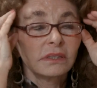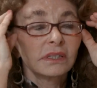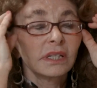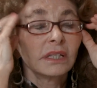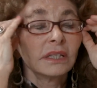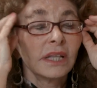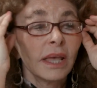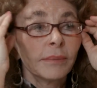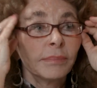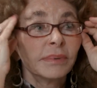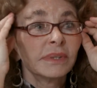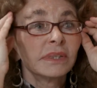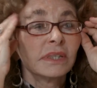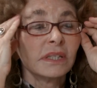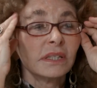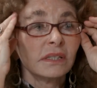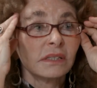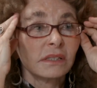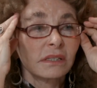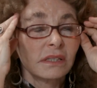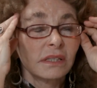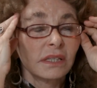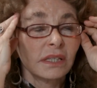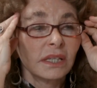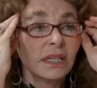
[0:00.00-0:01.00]
Telepathy
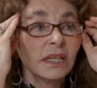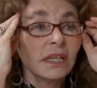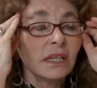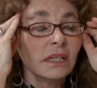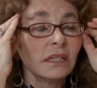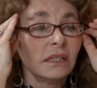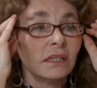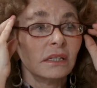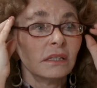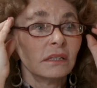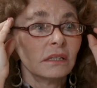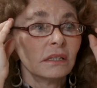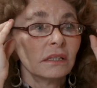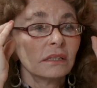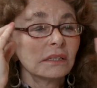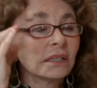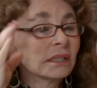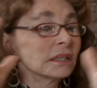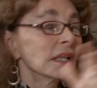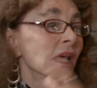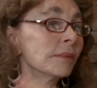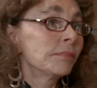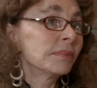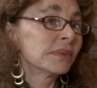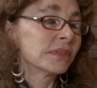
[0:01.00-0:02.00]
is the key.
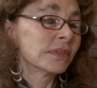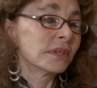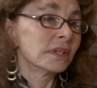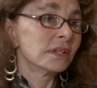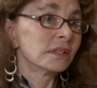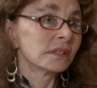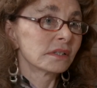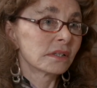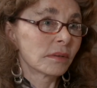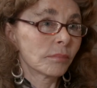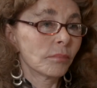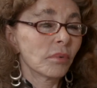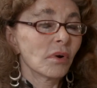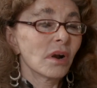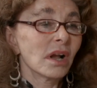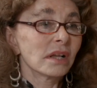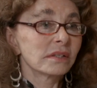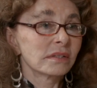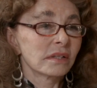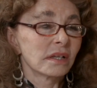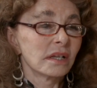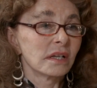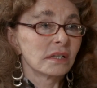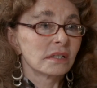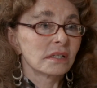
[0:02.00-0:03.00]
Telepathy is a
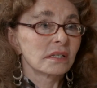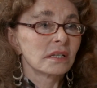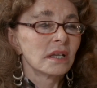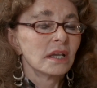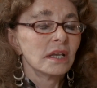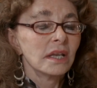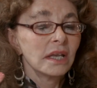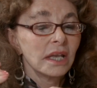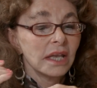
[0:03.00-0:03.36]
process.